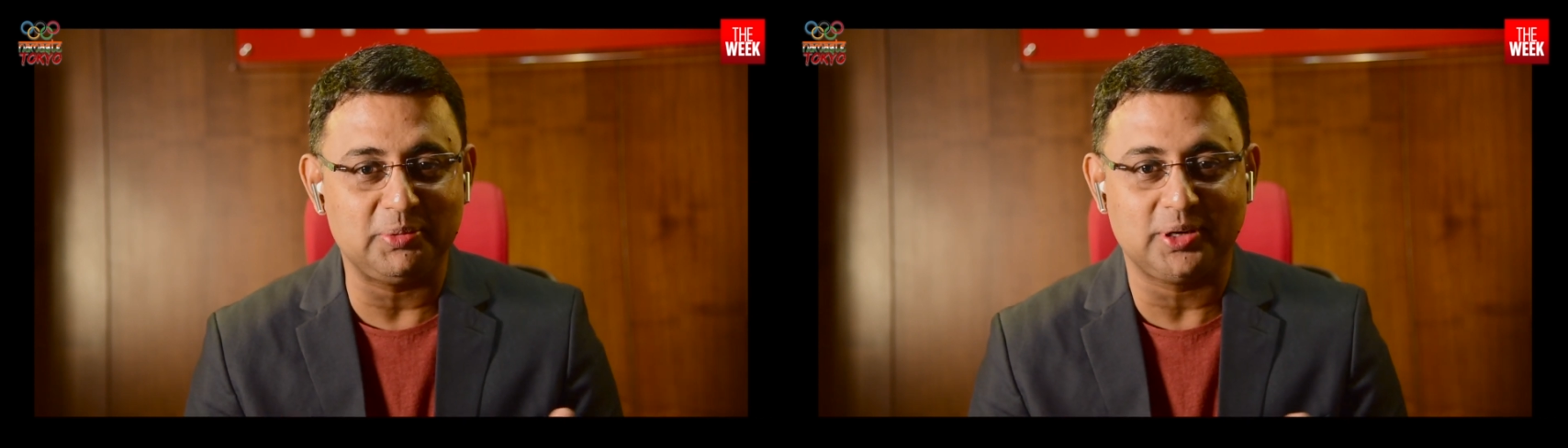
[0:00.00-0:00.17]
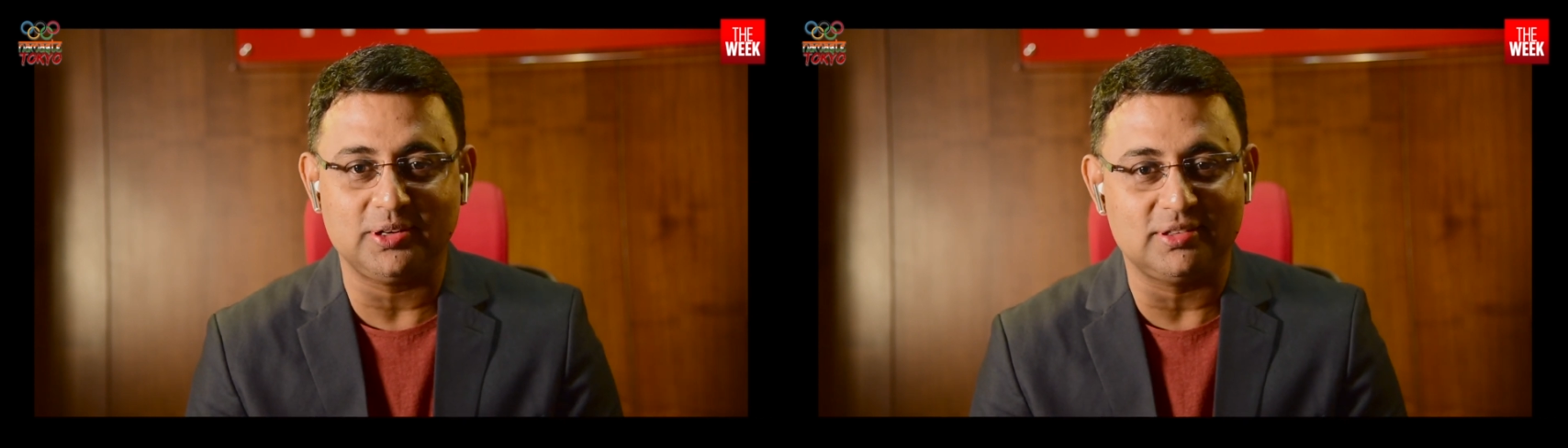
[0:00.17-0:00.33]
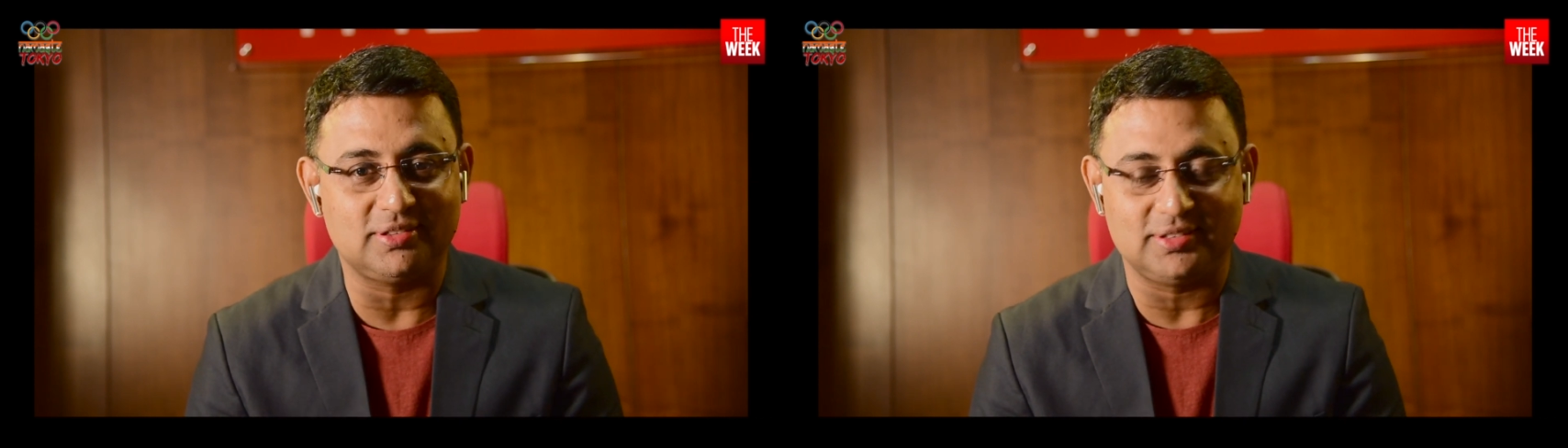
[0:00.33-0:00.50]

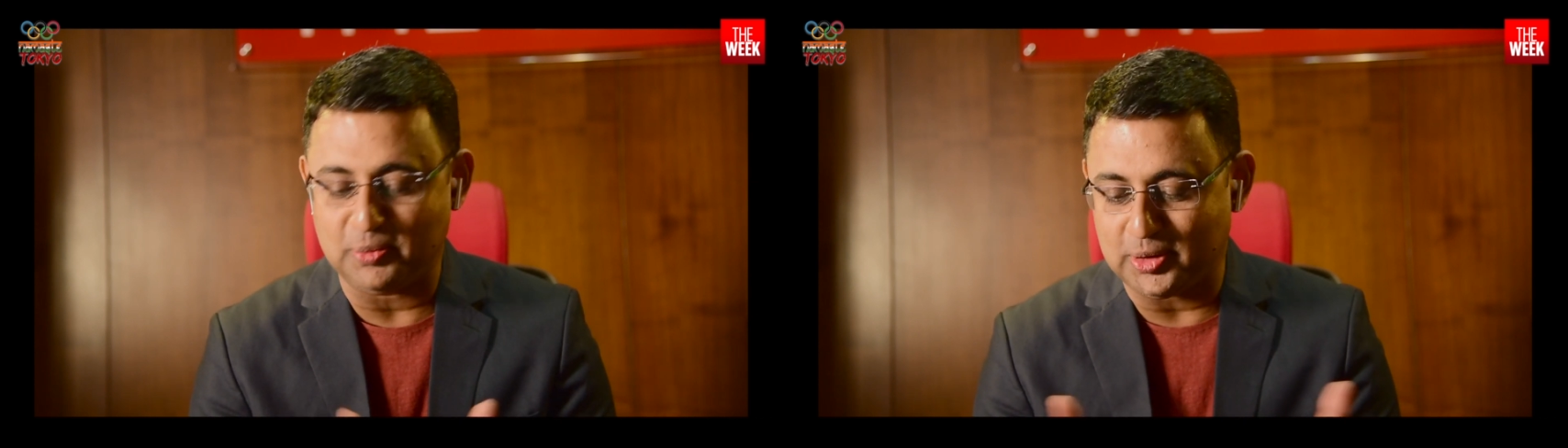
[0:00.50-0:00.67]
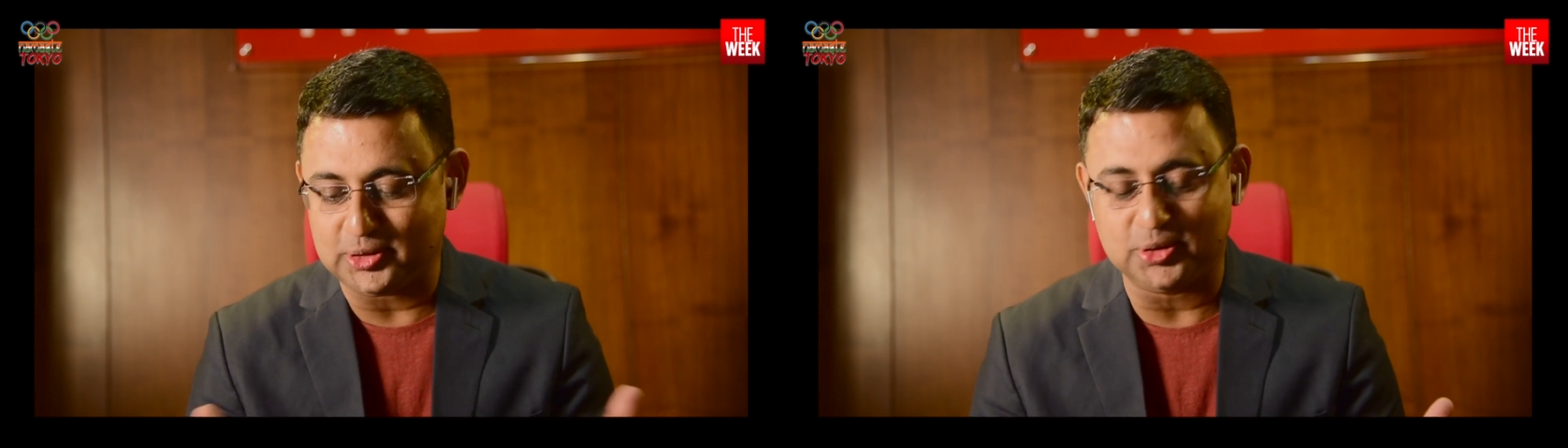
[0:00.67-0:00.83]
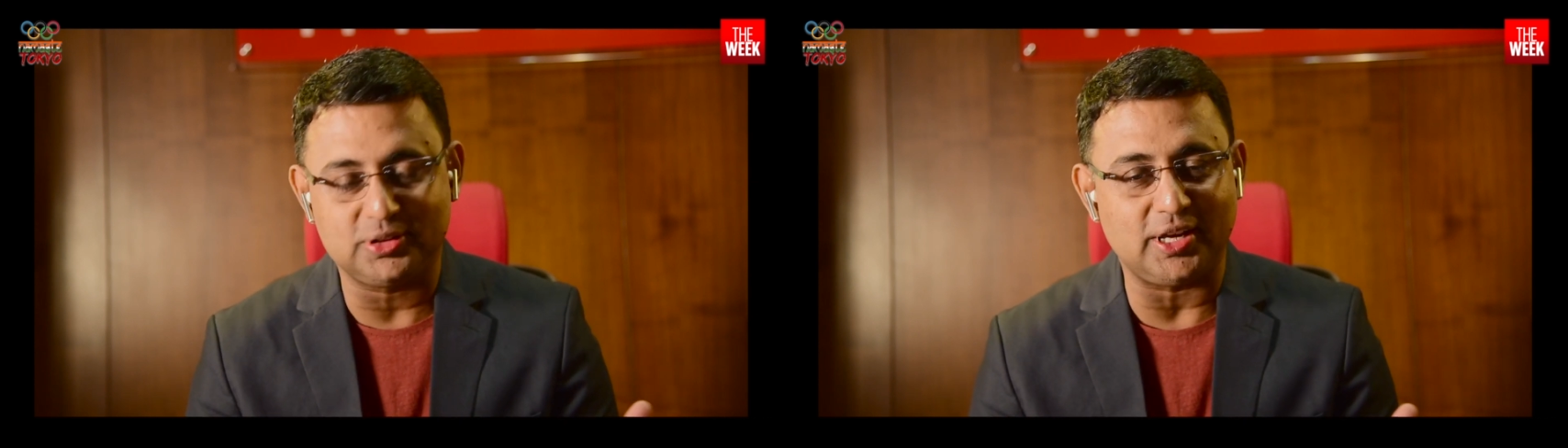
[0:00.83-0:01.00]
because they
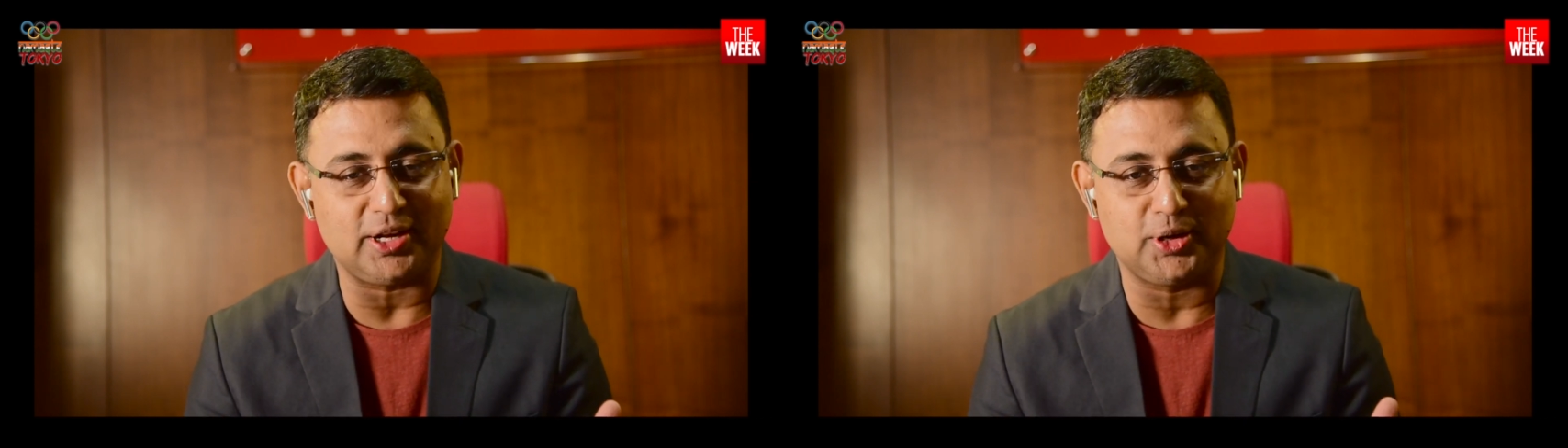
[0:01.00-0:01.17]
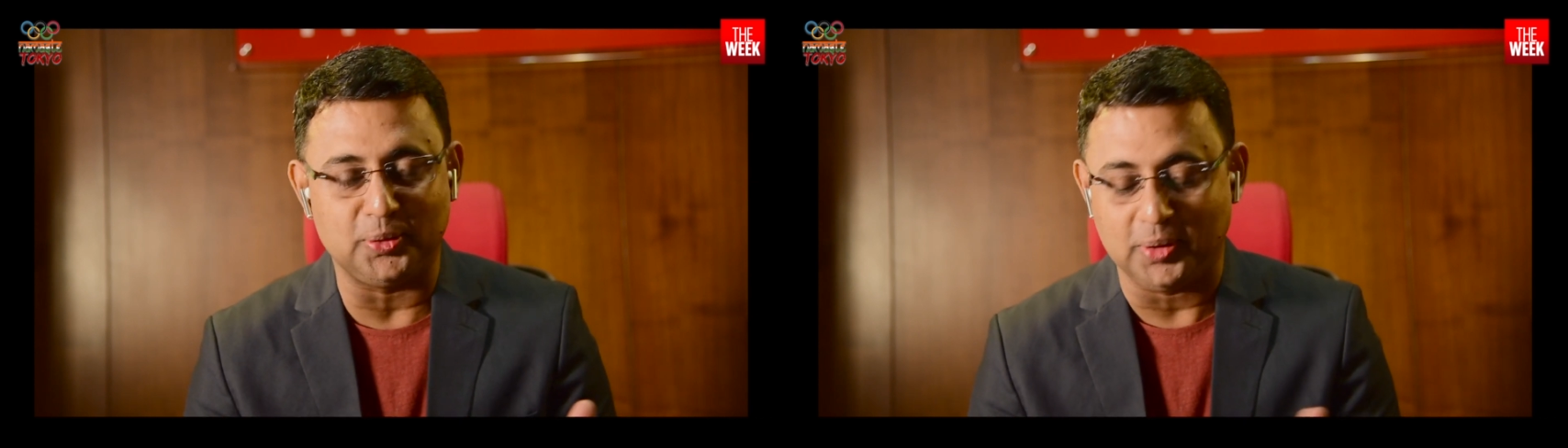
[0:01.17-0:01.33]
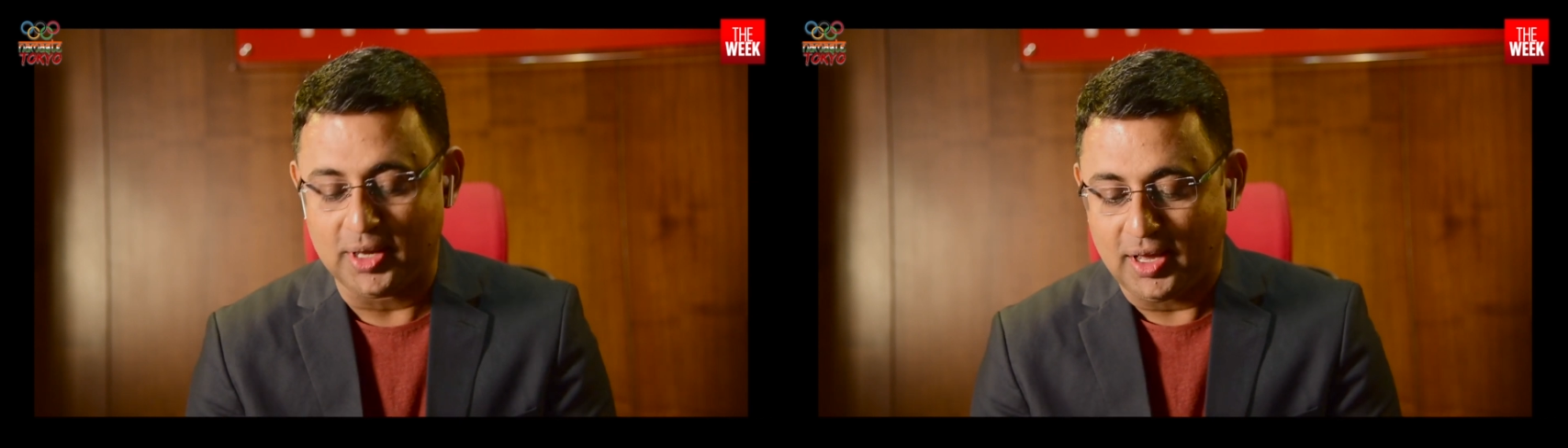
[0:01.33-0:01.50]
want to thank you.